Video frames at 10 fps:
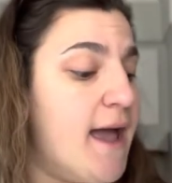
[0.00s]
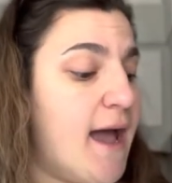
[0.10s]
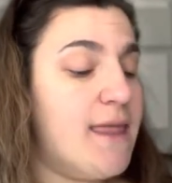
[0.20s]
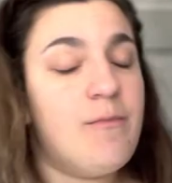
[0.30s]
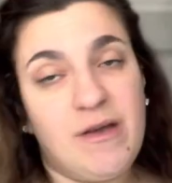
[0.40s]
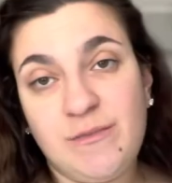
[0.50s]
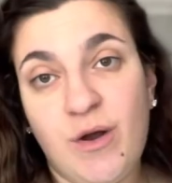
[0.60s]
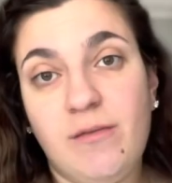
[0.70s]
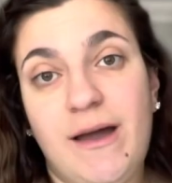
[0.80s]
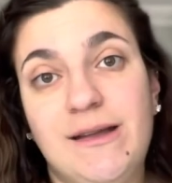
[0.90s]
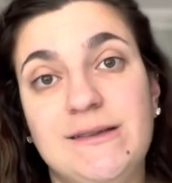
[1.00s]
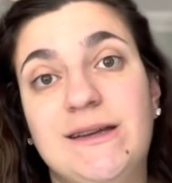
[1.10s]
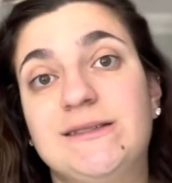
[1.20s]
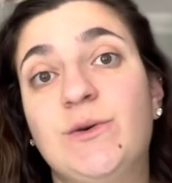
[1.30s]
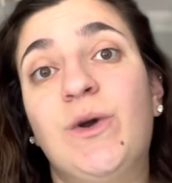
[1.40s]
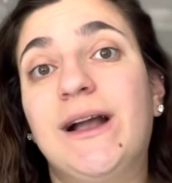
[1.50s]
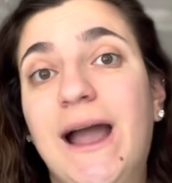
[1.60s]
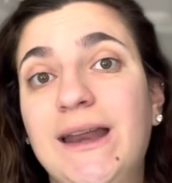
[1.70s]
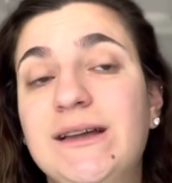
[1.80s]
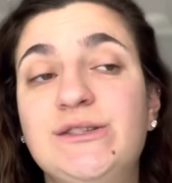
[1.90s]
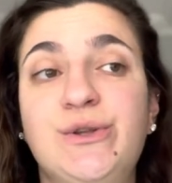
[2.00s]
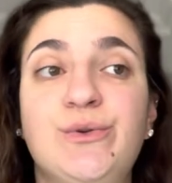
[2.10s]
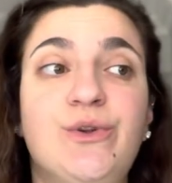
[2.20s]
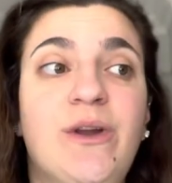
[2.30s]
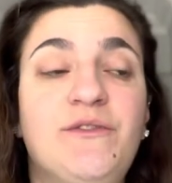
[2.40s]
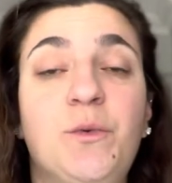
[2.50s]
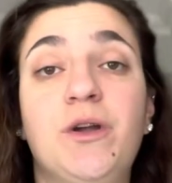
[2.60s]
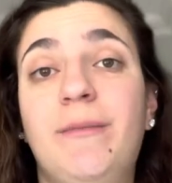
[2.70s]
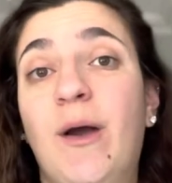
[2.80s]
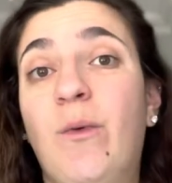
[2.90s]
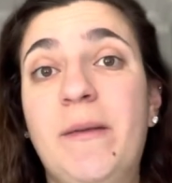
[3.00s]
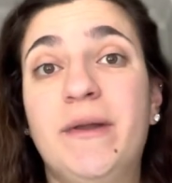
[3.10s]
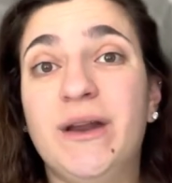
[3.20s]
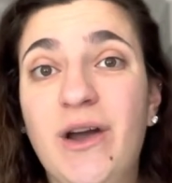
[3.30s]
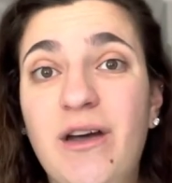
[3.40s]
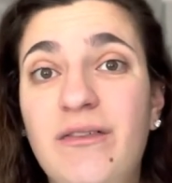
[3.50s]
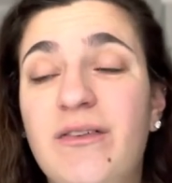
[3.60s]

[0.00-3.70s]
And the best part about it is that it's organic. So you don't have to worry about wiping it off.